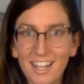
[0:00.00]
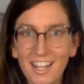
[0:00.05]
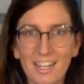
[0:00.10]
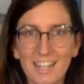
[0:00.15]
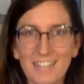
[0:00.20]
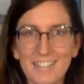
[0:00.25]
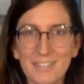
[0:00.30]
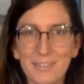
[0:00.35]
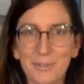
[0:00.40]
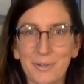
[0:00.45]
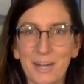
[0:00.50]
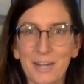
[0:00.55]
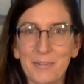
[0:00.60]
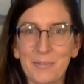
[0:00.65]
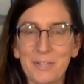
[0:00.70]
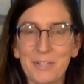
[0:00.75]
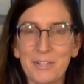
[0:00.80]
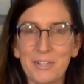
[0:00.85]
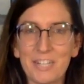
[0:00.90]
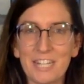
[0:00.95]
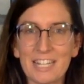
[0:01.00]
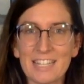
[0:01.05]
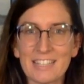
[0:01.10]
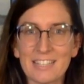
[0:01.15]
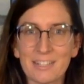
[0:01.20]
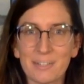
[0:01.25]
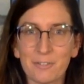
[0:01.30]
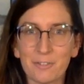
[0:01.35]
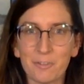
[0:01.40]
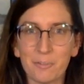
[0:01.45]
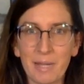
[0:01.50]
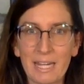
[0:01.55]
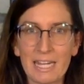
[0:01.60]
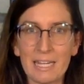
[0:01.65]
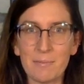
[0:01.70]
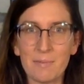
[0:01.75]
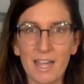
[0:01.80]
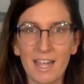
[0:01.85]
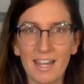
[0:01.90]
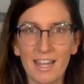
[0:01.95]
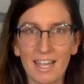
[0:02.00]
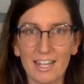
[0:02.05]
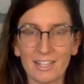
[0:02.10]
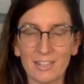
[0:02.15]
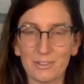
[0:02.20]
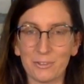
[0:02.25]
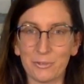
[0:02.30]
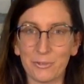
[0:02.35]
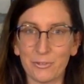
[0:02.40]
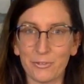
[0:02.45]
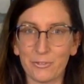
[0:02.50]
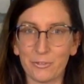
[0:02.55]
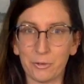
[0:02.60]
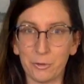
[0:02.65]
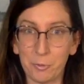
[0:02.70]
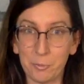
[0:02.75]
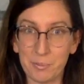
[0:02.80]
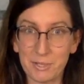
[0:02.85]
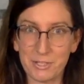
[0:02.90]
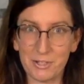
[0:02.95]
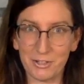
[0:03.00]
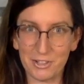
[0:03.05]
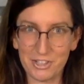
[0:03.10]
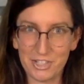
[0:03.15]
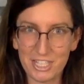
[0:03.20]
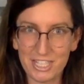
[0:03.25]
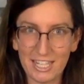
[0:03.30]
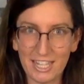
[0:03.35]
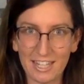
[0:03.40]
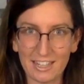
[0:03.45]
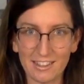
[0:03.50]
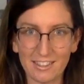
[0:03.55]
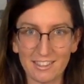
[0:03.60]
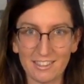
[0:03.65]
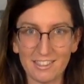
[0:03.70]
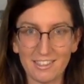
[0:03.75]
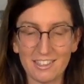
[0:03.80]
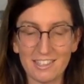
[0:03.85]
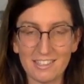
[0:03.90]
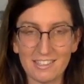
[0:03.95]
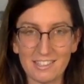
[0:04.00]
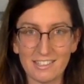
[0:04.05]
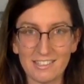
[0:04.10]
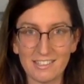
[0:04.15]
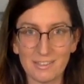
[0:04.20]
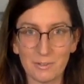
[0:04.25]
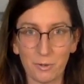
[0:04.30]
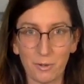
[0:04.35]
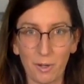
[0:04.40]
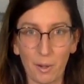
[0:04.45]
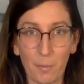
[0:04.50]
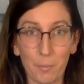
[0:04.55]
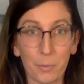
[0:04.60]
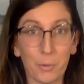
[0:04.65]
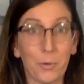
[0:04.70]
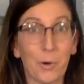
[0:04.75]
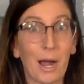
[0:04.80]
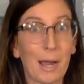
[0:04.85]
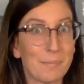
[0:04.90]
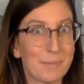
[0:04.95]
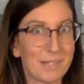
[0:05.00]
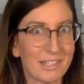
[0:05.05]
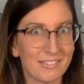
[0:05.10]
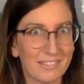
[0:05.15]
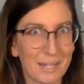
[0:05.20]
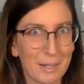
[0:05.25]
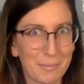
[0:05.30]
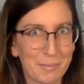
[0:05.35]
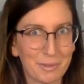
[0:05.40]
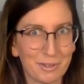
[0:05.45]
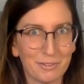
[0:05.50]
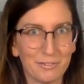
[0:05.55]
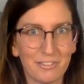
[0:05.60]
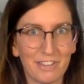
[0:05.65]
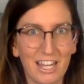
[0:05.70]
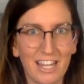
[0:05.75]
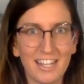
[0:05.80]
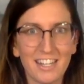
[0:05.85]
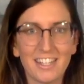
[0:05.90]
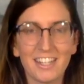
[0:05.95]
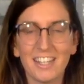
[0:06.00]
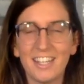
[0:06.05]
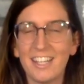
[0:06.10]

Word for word: it's great when you get stuff from eBay and it looks super dodgy, and this is a prime example of that.